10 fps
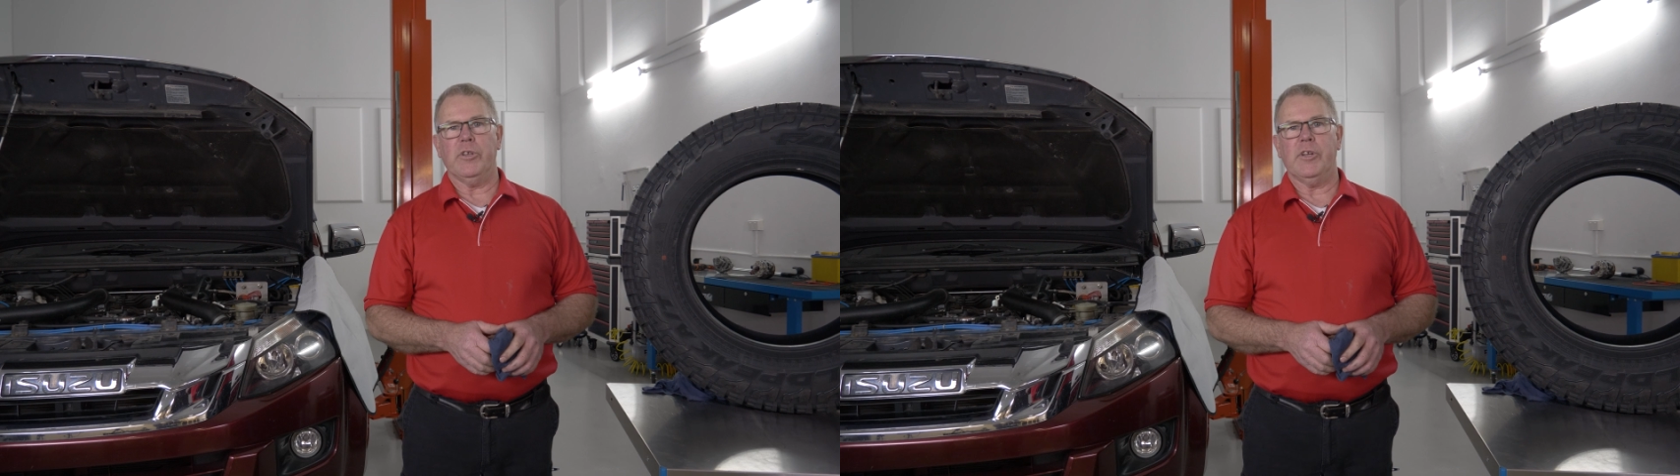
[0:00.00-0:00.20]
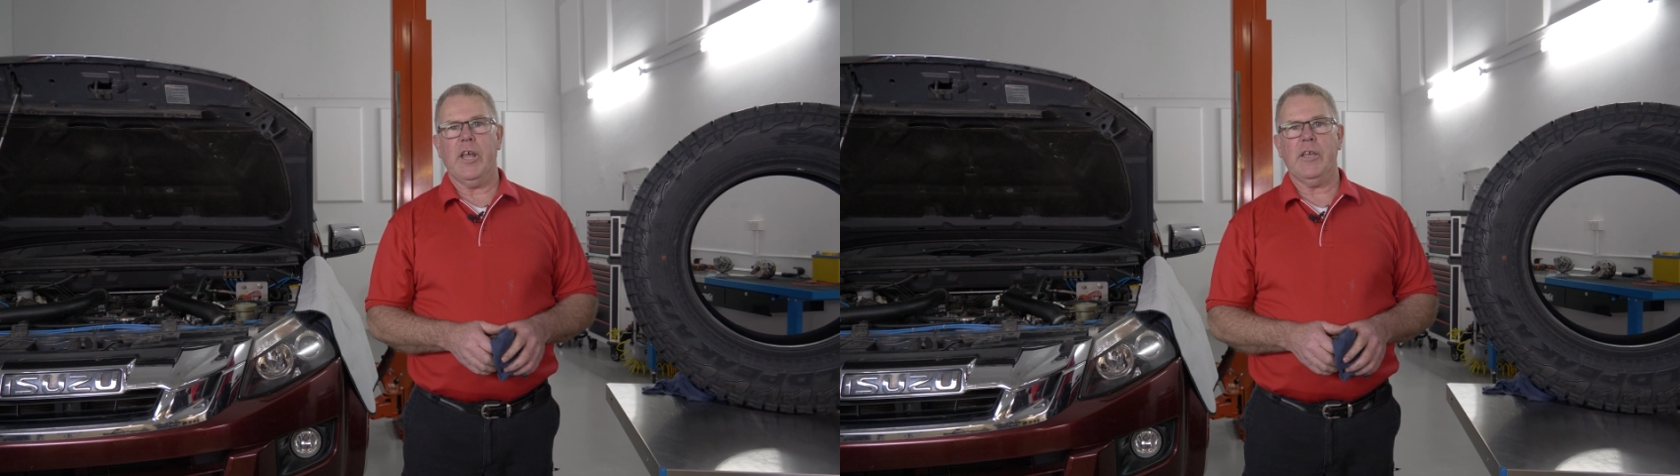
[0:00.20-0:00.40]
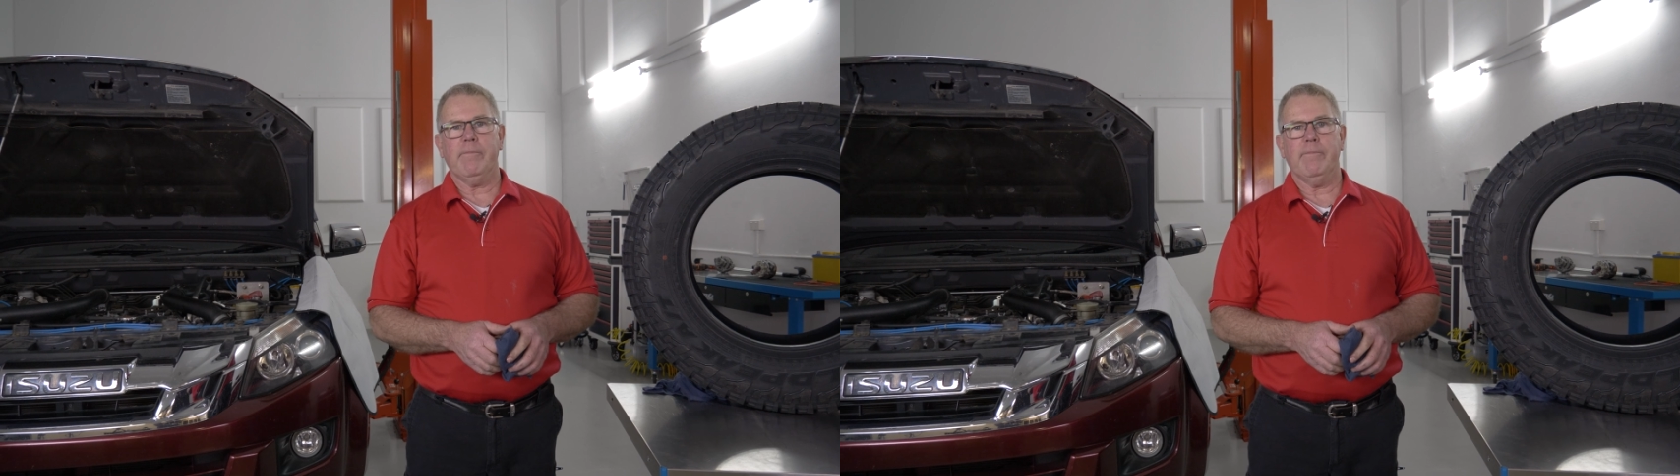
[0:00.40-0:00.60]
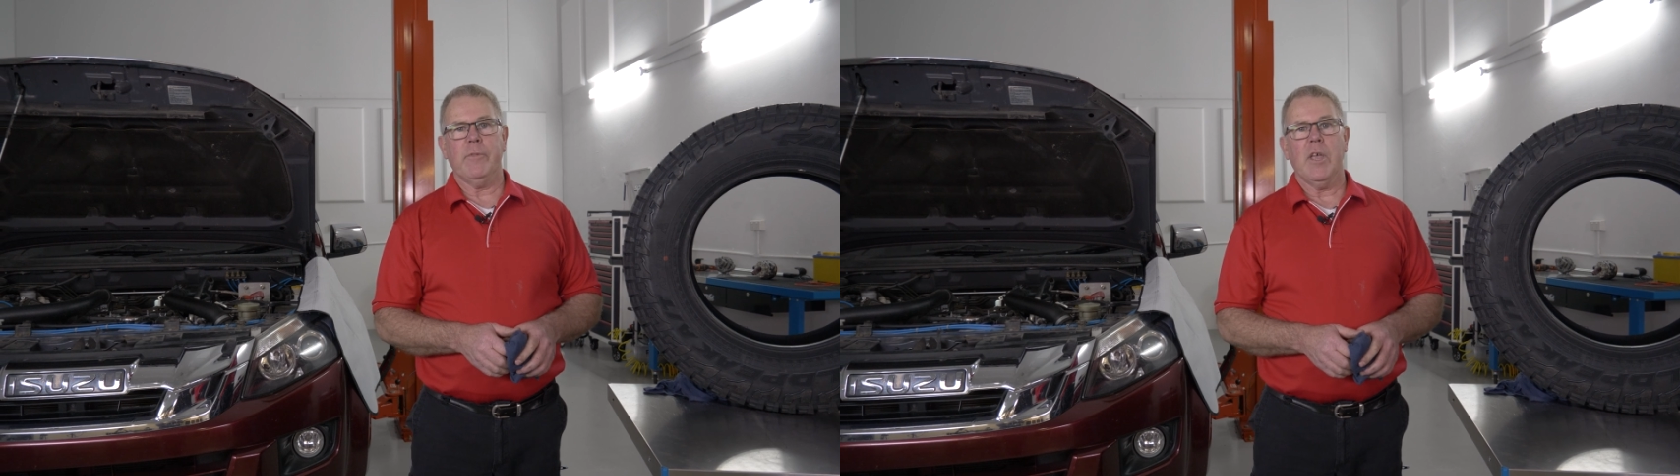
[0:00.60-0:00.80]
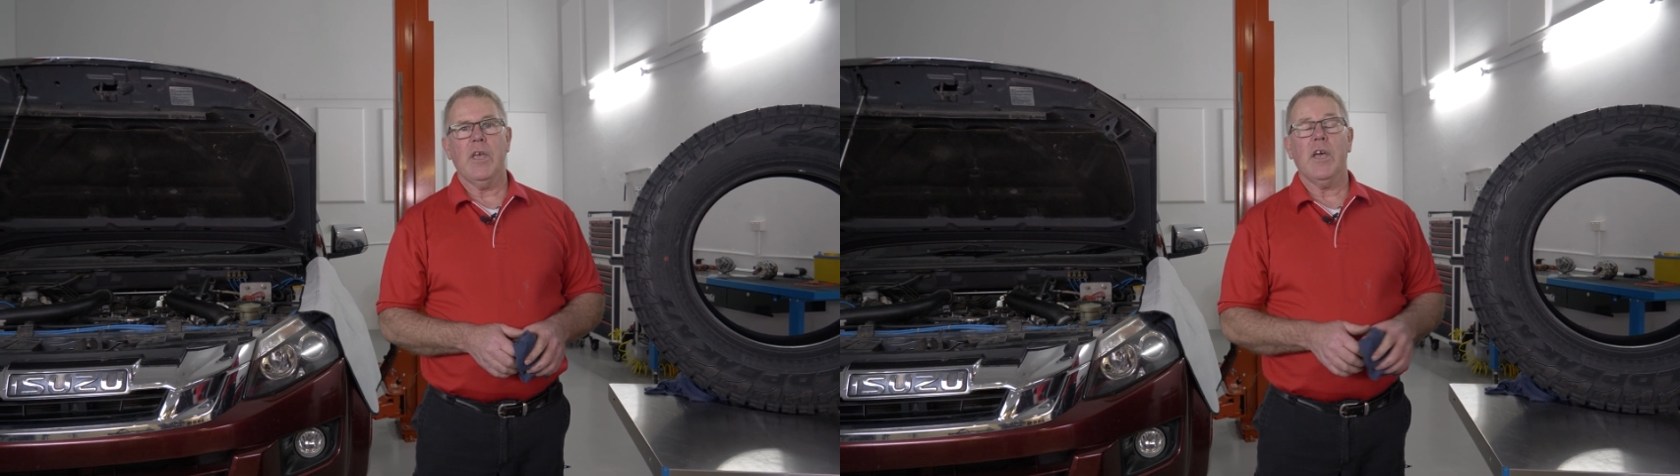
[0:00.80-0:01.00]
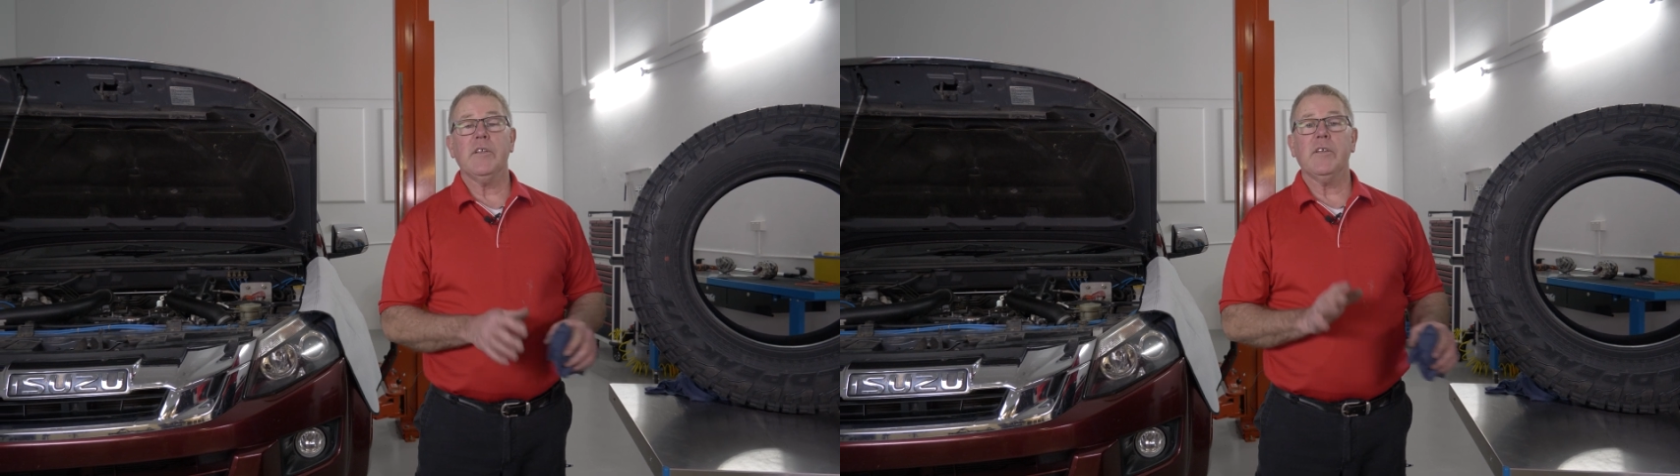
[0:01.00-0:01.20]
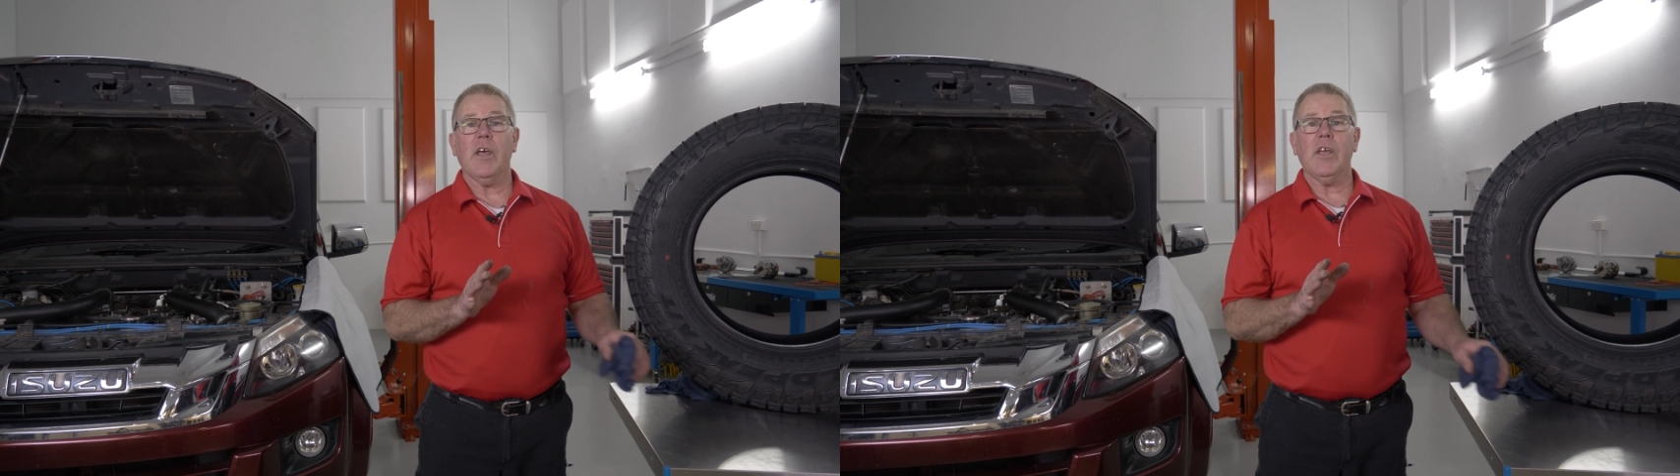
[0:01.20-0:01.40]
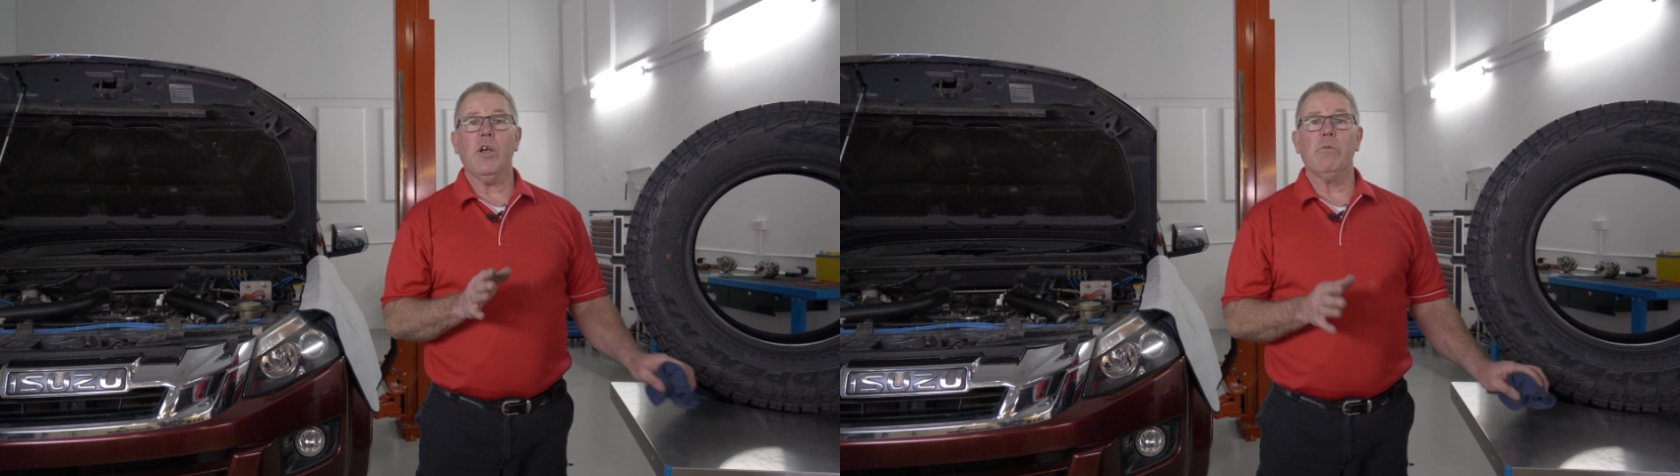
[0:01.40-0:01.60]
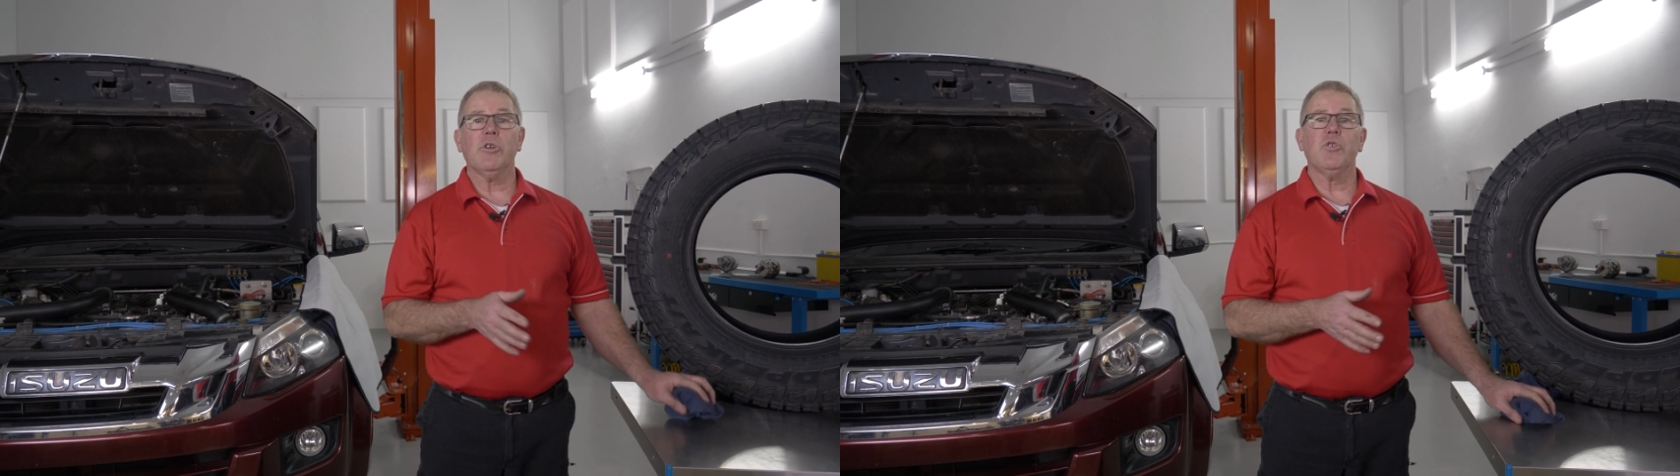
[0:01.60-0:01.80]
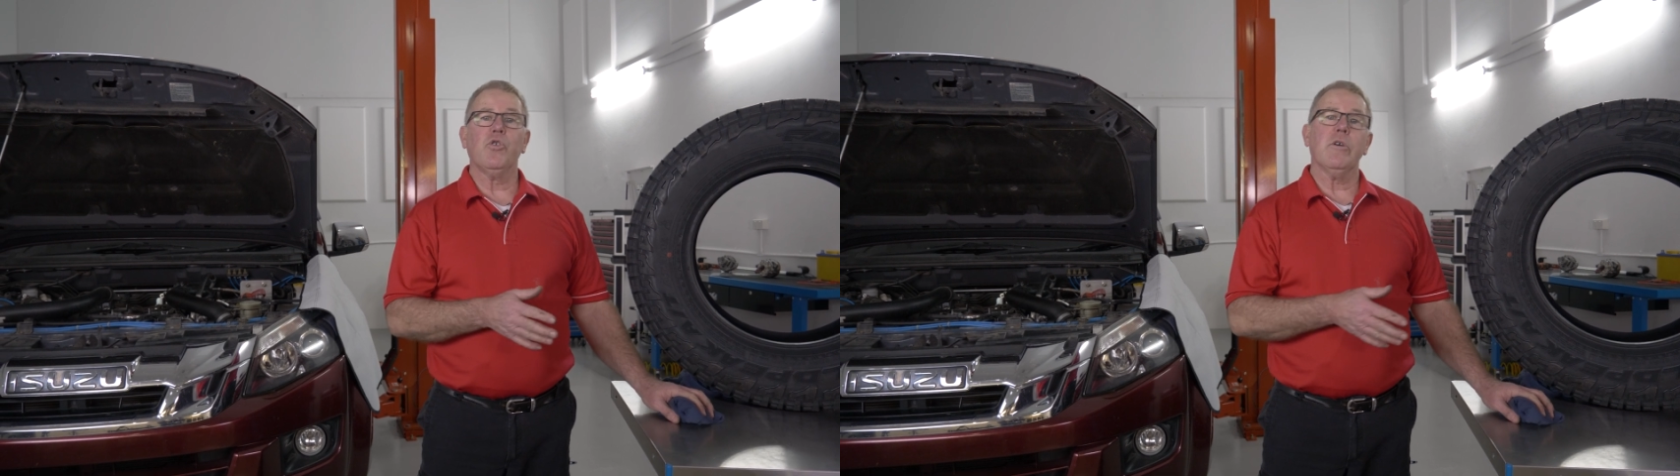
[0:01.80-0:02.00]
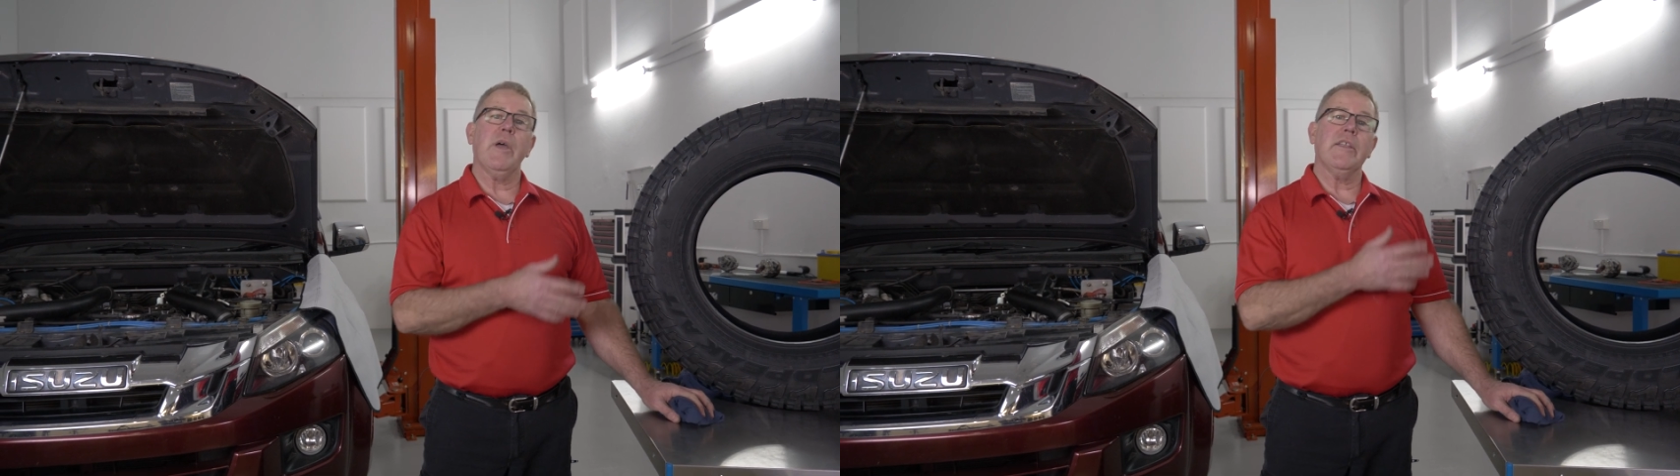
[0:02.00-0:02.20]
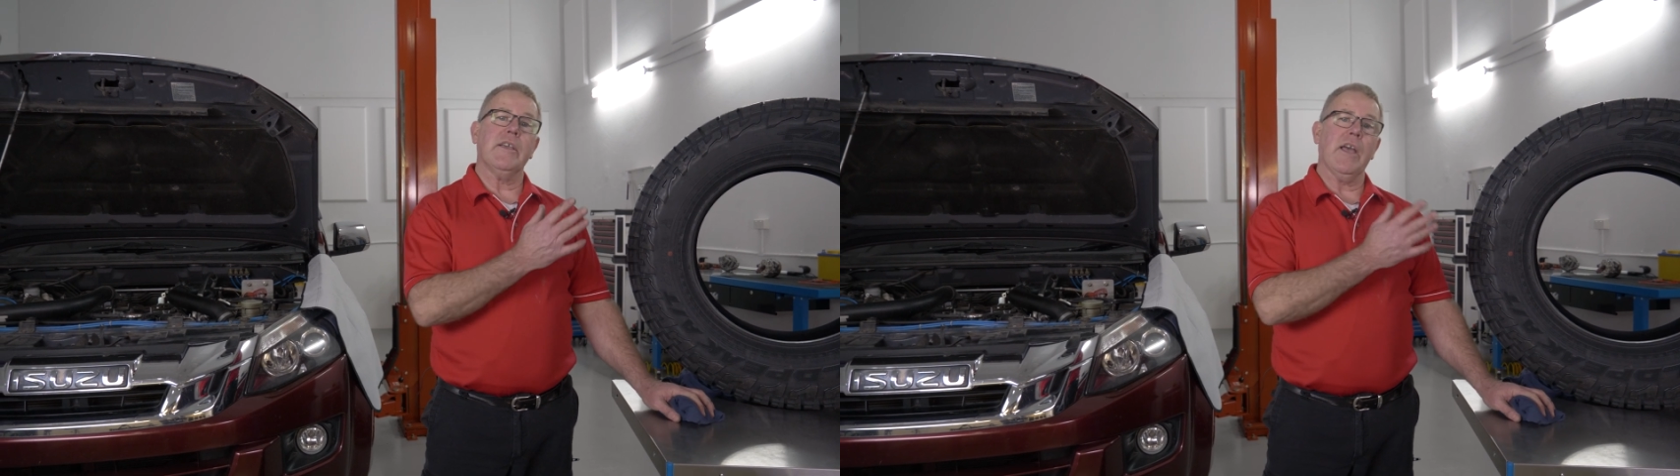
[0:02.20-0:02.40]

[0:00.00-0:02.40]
you today, and today I want to talk about